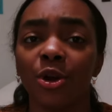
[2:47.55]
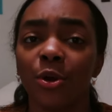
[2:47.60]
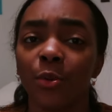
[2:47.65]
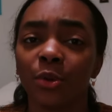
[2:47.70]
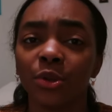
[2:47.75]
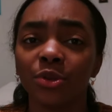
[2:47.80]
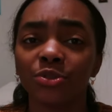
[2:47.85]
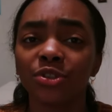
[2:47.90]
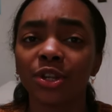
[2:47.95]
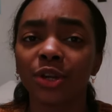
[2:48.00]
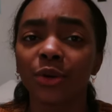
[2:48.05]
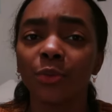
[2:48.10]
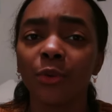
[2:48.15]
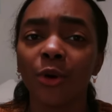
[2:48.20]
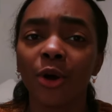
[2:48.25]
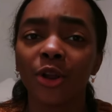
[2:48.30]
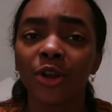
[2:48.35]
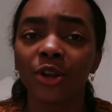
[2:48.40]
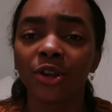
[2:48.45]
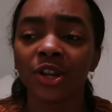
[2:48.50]
when you drink
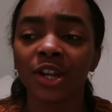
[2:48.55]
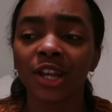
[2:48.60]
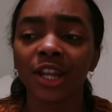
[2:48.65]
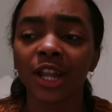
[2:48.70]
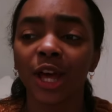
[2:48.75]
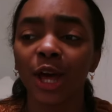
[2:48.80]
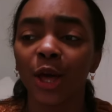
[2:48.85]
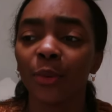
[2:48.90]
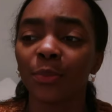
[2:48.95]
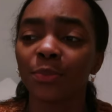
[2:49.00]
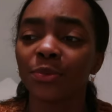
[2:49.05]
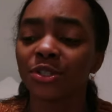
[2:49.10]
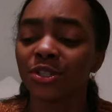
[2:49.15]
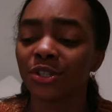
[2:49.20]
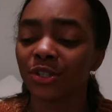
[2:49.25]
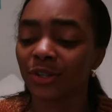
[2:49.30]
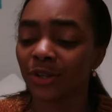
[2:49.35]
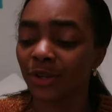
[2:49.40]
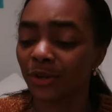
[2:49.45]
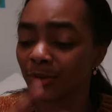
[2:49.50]
water it helps,
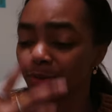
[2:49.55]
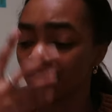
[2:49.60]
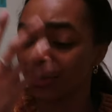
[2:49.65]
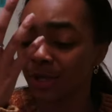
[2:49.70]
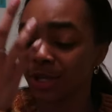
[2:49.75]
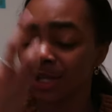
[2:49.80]
you know,